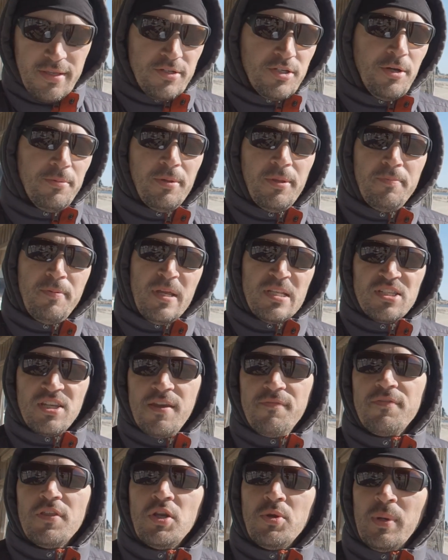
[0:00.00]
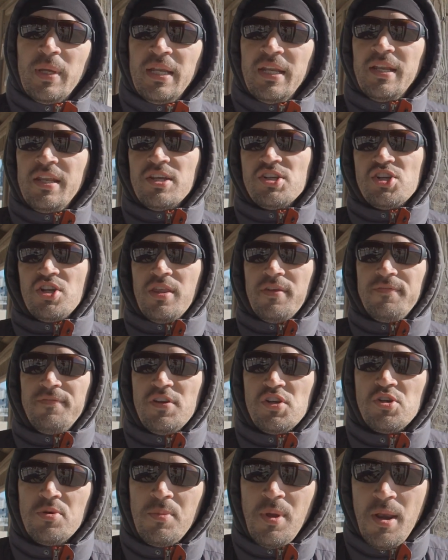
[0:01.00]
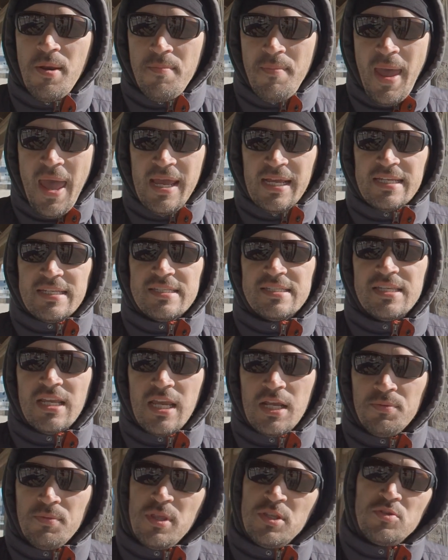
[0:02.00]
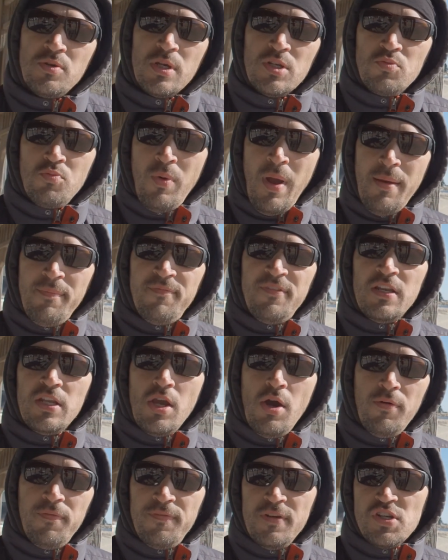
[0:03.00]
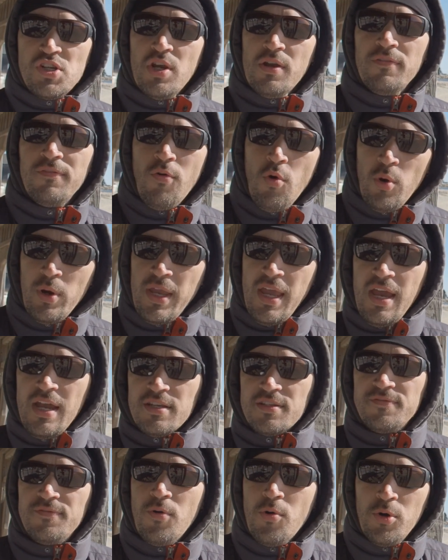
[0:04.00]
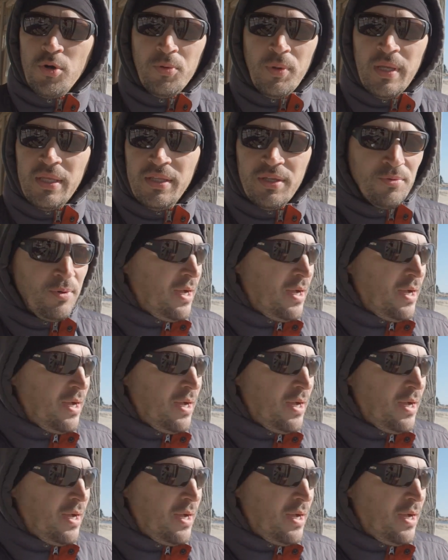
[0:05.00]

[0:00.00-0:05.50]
there, Toby Lipinski for the New England edition of the Fisherman Magazine with this week's web video fishing forecast for New England.